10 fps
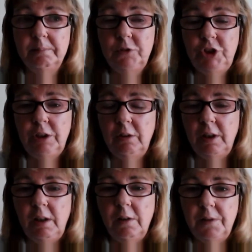
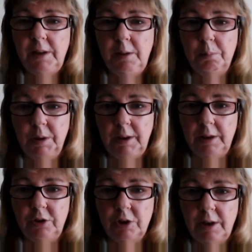generally off any
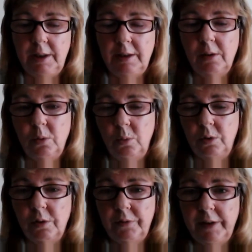bullion trader or
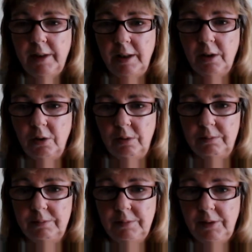off the Kitco
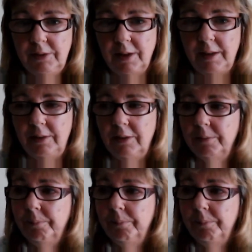sites.